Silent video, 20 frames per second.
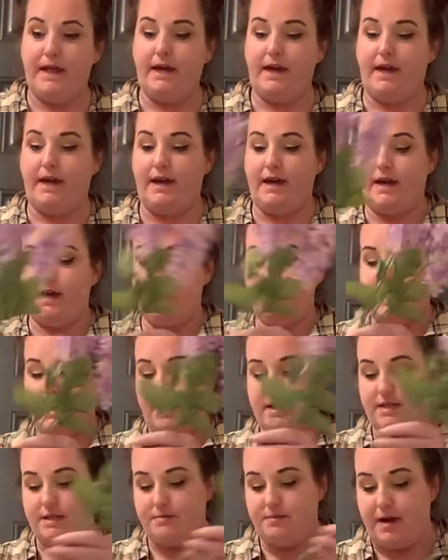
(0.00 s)
And I
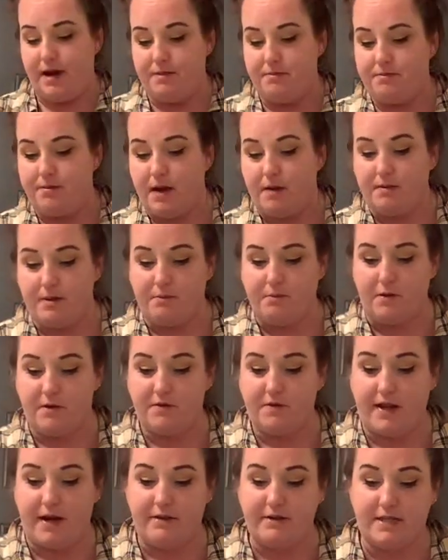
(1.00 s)
did buy probably more
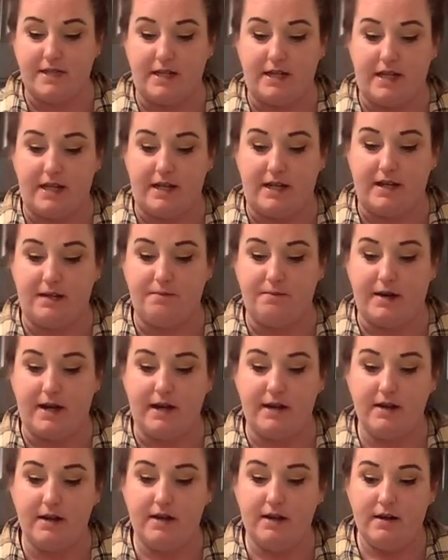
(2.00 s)
flowers than needed,
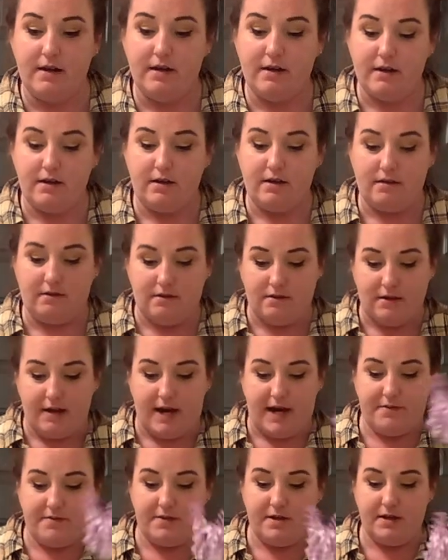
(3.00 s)
but
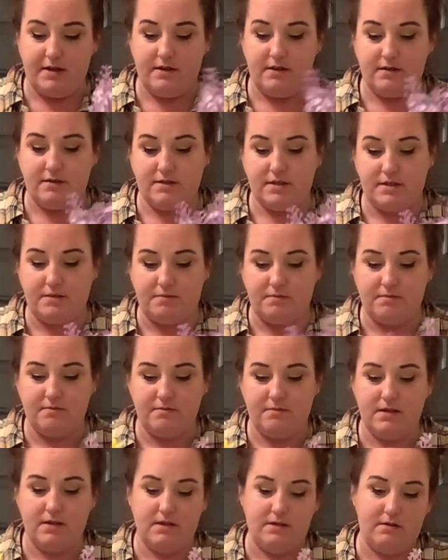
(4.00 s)
have some
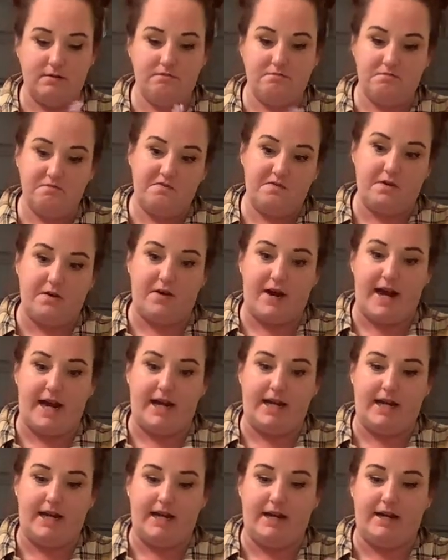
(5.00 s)

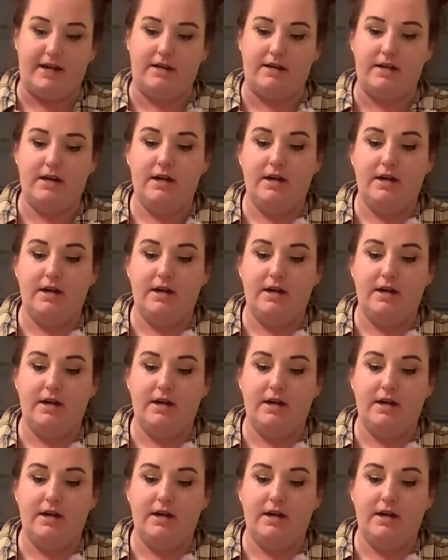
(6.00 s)
variety and